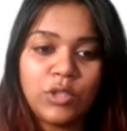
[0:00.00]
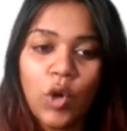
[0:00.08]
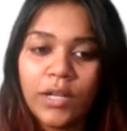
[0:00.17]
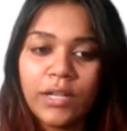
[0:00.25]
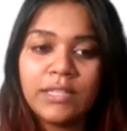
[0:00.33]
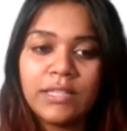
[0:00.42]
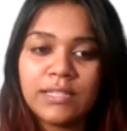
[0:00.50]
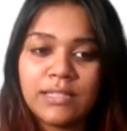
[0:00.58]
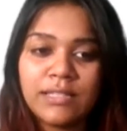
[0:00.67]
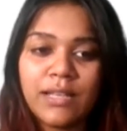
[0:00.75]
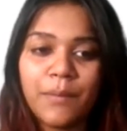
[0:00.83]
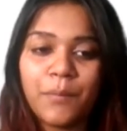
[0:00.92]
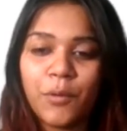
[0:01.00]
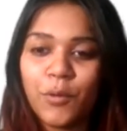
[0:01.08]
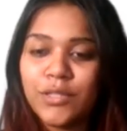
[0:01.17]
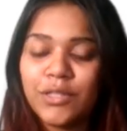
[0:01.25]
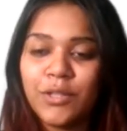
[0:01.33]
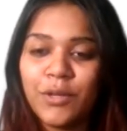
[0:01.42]
contingency
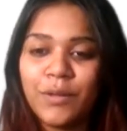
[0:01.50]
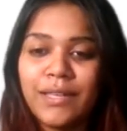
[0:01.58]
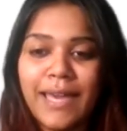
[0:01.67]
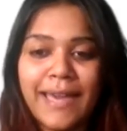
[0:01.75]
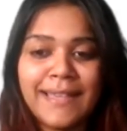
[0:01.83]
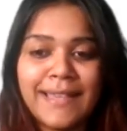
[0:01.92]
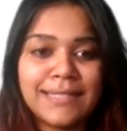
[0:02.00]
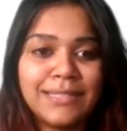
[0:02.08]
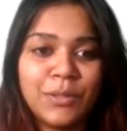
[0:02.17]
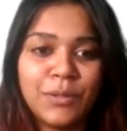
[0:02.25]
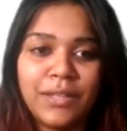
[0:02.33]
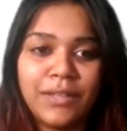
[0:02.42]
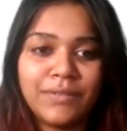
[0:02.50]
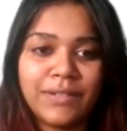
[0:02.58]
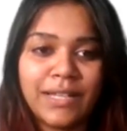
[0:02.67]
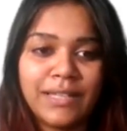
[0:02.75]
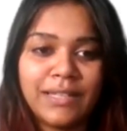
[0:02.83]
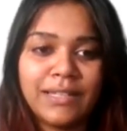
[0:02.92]
approach, theory X and theory
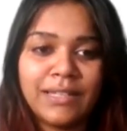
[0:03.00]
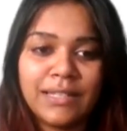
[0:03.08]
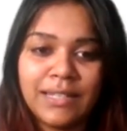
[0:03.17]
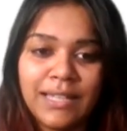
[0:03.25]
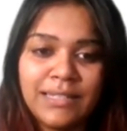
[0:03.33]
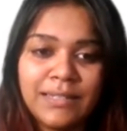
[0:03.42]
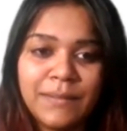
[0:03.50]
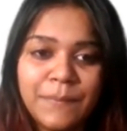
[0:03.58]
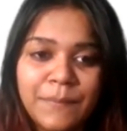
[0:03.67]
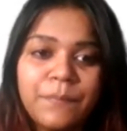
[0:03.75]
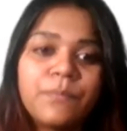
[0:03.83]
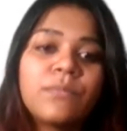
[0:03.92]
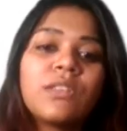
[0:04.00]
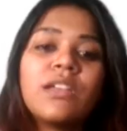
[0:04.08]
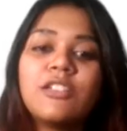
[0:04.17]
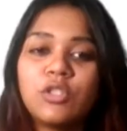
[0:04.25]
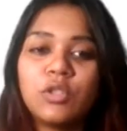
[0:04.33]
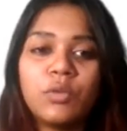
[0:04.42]
Y, right?
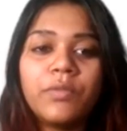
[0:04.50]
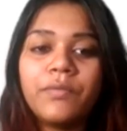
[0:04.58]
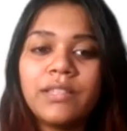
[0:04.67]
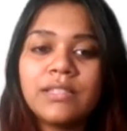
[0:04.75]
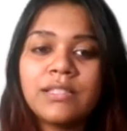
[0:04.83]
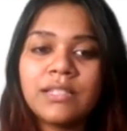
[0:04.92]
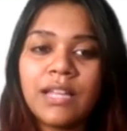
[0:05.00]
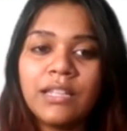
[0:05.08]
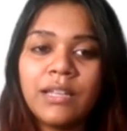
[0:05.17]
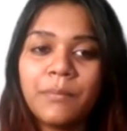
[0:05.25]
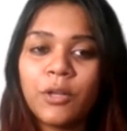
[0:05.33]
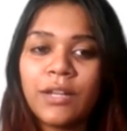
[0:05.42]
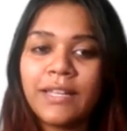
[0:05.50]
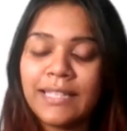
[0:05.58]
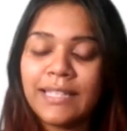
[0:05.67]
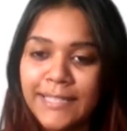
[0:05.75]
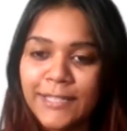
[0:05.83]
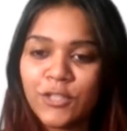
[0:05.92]
So we will study about
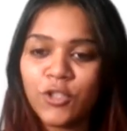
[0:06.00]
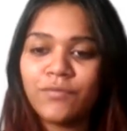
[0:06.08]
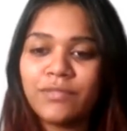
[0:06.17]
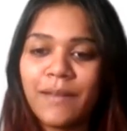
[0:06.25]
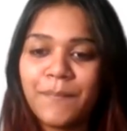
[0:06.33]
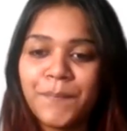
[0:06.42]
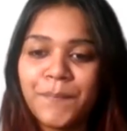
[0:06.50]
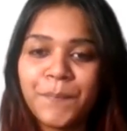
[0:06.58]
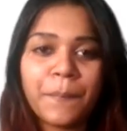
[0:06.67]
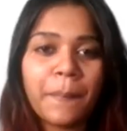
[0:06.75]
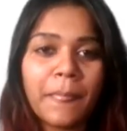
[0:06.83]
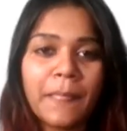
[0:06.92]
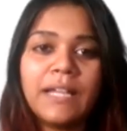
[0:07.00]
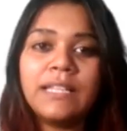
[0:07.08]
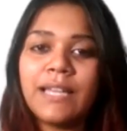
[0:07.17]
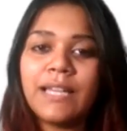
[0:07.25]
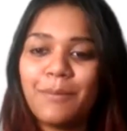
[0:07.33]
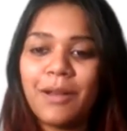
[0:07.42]
each of them in
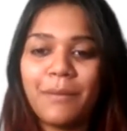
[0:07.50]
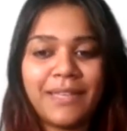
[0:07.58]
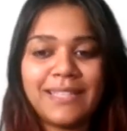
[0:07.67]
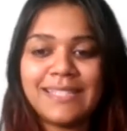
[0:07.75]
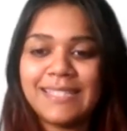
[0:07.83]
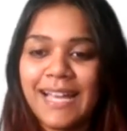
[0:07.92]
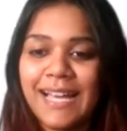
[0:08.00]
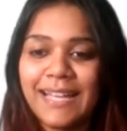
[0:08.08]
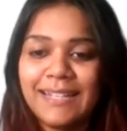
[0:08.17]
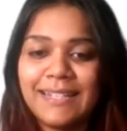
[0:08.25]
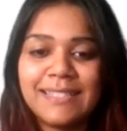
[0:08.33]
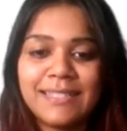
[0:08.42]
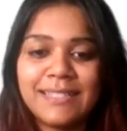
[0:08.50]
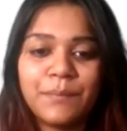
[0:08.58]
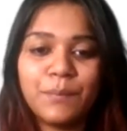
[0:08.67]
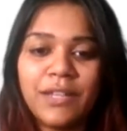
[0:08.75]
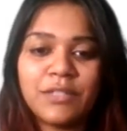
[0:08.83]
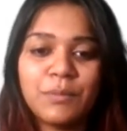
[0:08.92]
the upcoming slides.
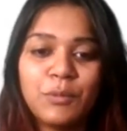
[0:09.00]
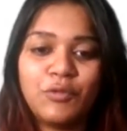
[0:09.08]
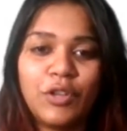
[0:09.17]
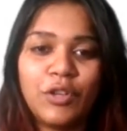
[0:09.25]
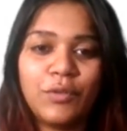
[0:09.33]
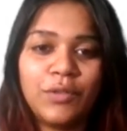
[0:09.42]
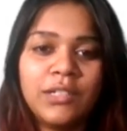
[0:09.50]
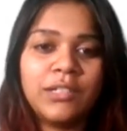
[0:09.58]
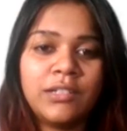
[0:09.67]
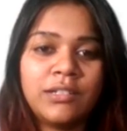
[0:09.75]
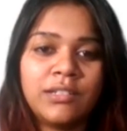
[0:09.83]
Let's move forward.